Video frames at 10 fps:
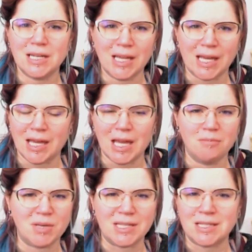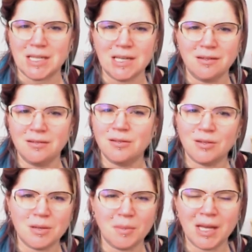It can't be sealed
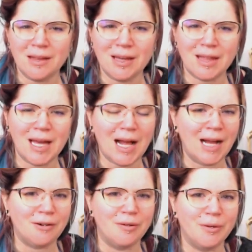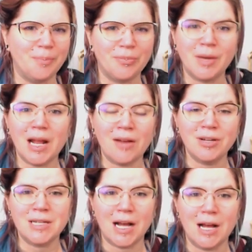or something like that. I don't know. But
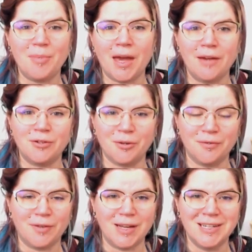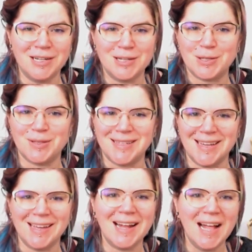every time I have to go find an
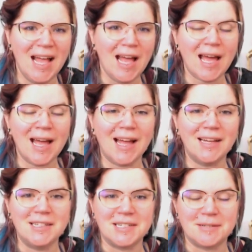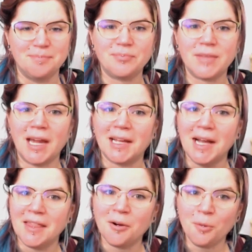associate, and like
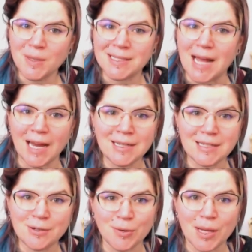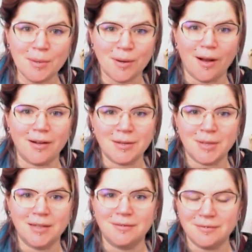they're always nice. Like, don't get me wrong, I'm
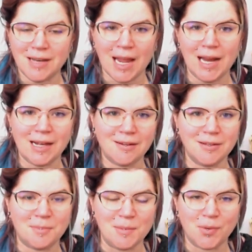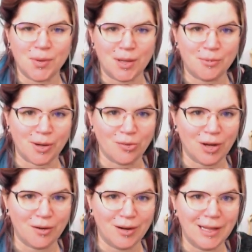not hating on the people that work
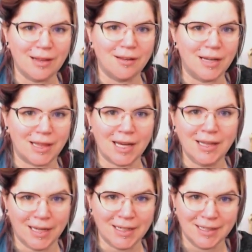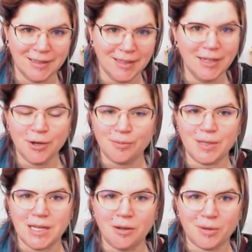there or anything like that. Like,
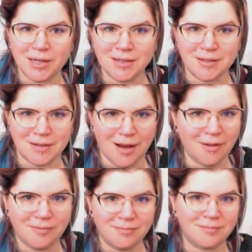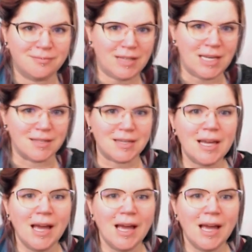retail work is not easy.